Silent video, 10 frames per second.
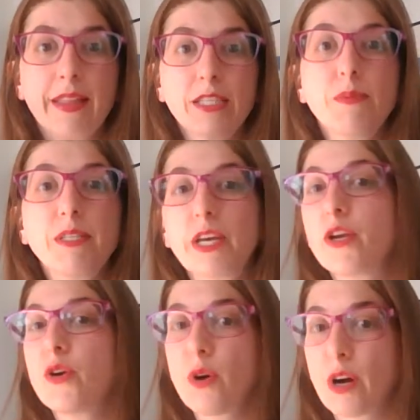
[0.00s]
This means that
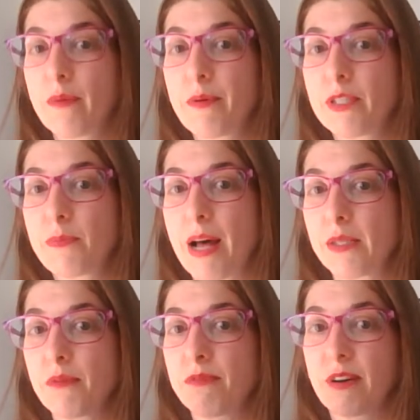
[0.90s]
you're going to be
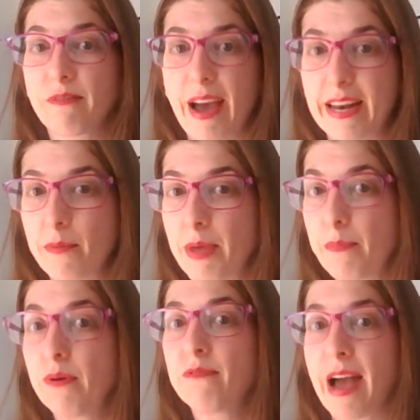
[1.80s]
responsible for inviting
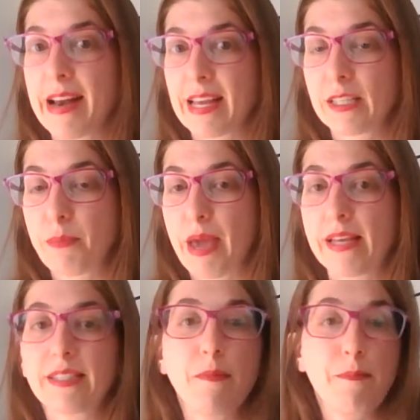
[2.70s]
people, finding a
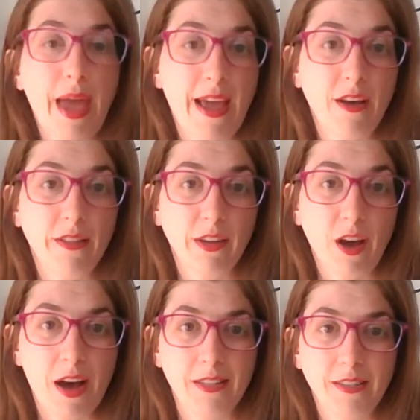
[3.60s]
space, and paying all the
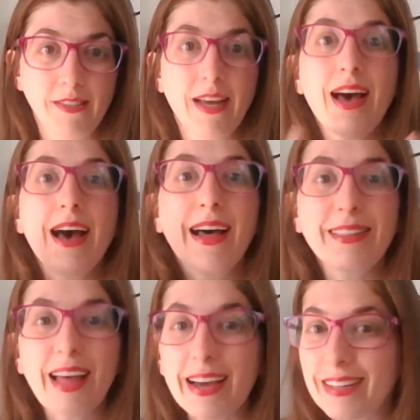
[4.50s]
costs.
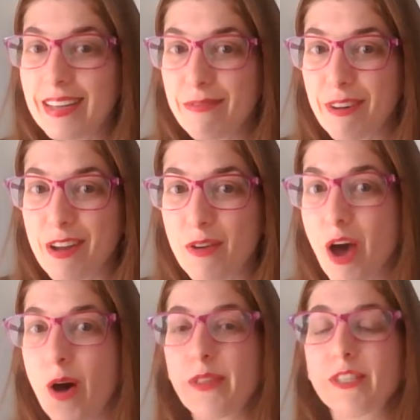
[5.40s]
Luckily for you,
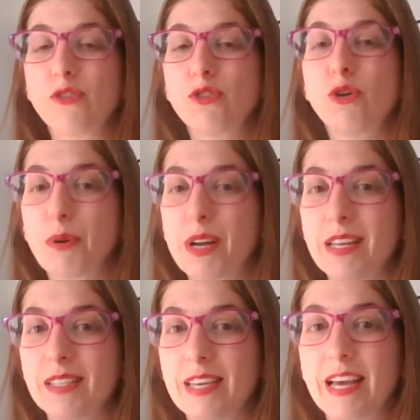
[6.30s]
though, this is super
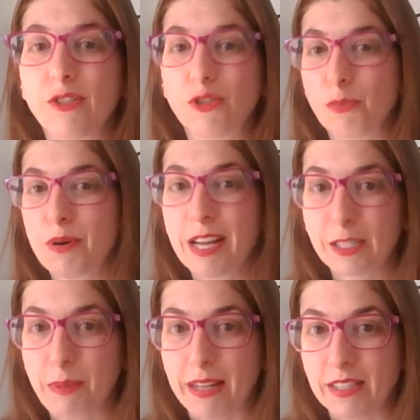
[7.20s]
easy. It's super
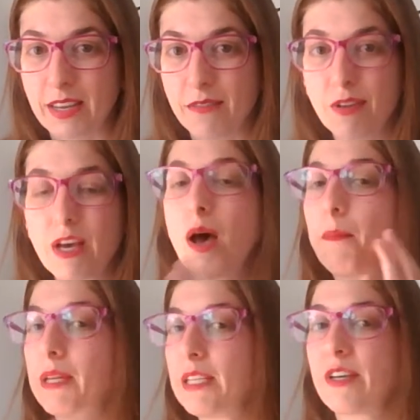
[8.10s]
inexpensive.
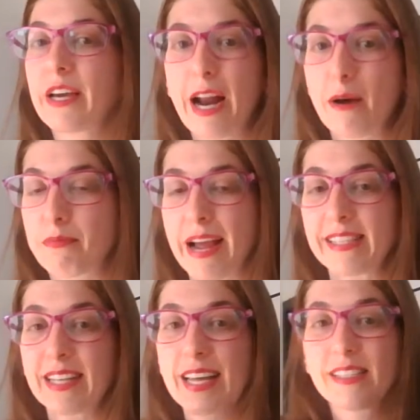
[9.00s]
Please look at our
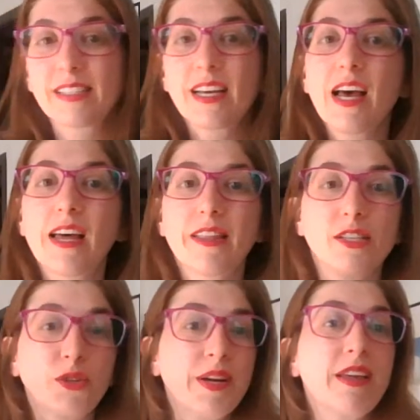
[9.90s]
price list. The
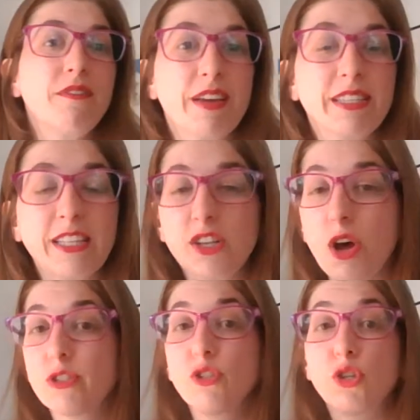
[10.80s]
screening fee is as
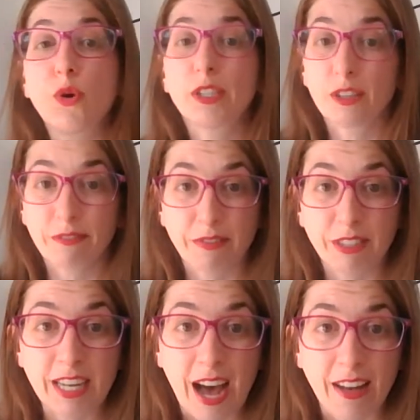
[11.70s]
low as
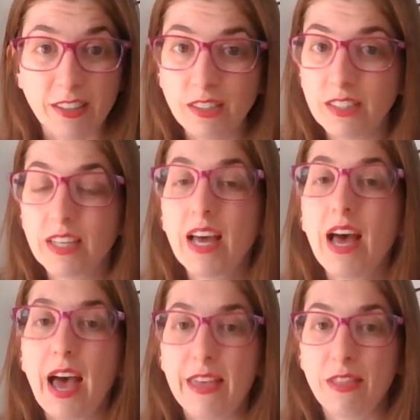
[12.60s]
$250
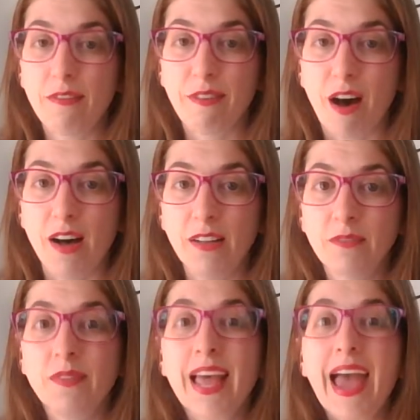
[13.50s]
in the fall.
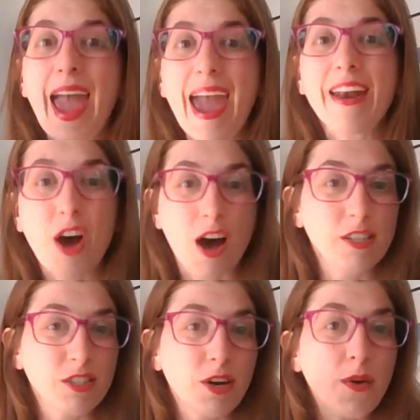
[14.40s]
And
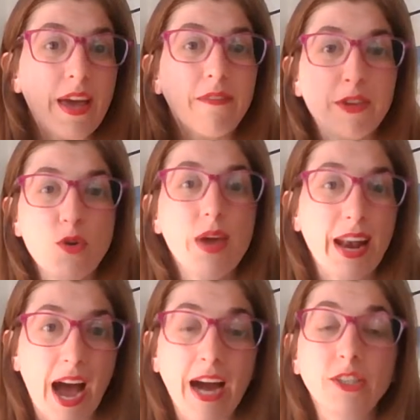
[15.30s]
also, if you
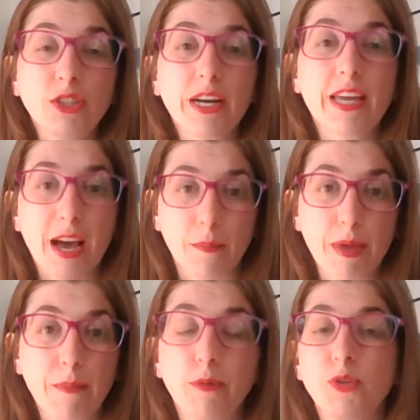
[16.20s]
get 100 young
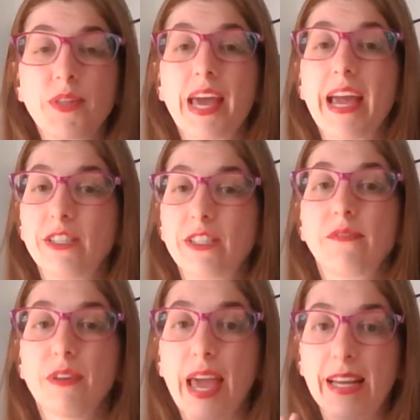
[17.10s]
people between the ages
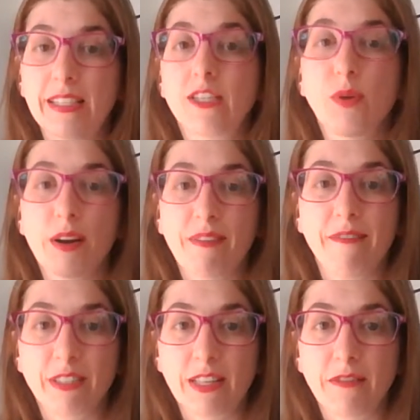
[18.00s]
of 18 and
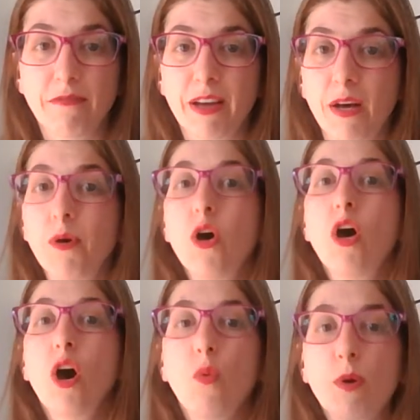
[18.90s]
25 to see the film,
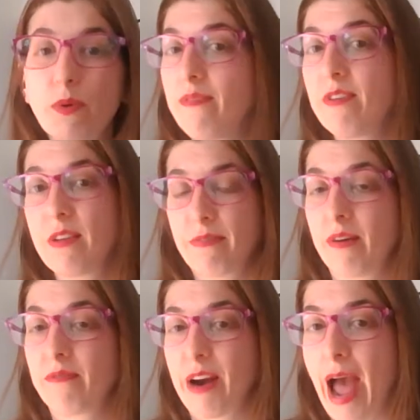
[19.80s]
we will give you the
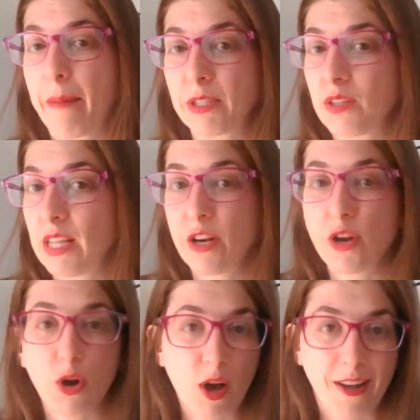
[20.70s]
film for absolutely
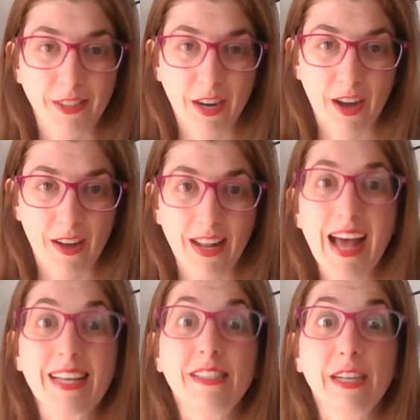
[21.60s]
no cost at all,
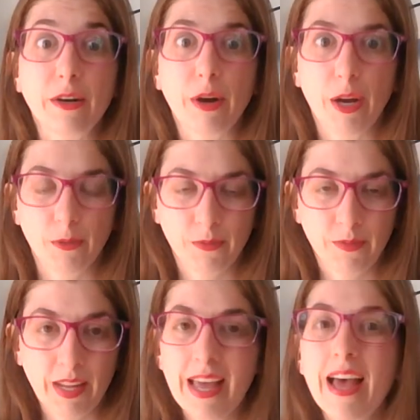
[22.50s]
zero.
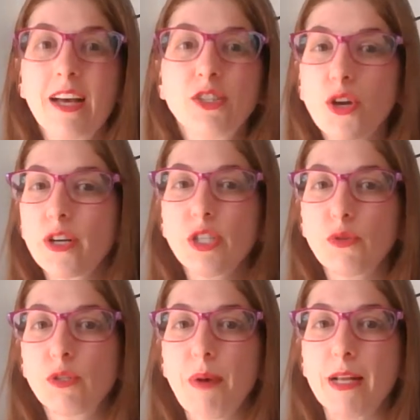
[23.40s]
So you're
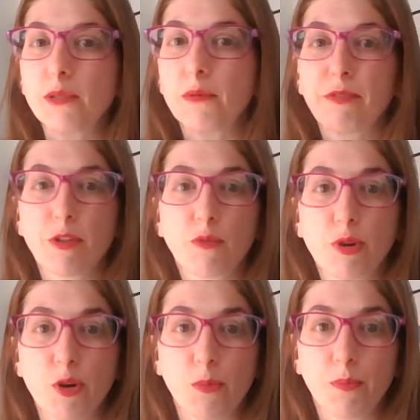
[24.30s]
just responsible for the
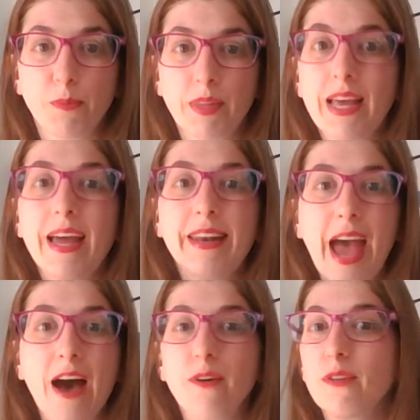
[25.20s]
room.
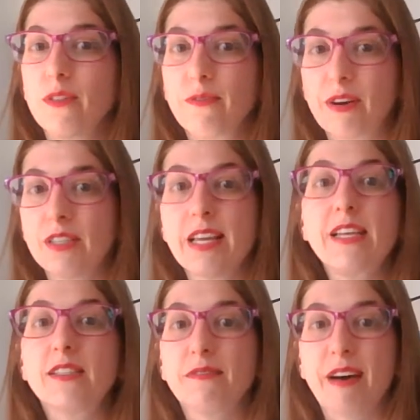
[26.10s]
Now, the first
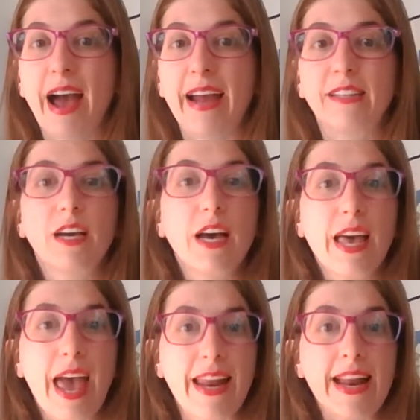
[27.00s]
thing is to find
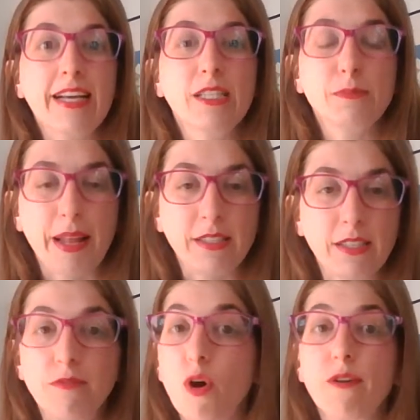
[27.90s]
an
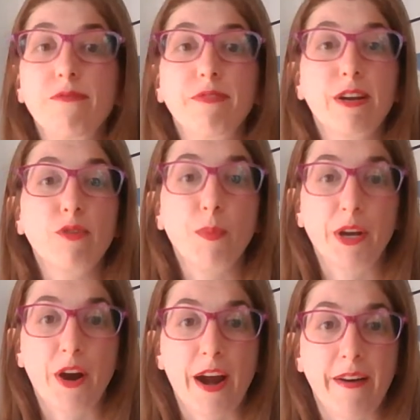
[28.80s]
inexpensive or free room in
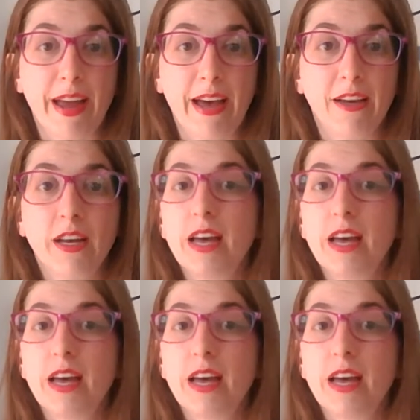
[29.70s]
your area.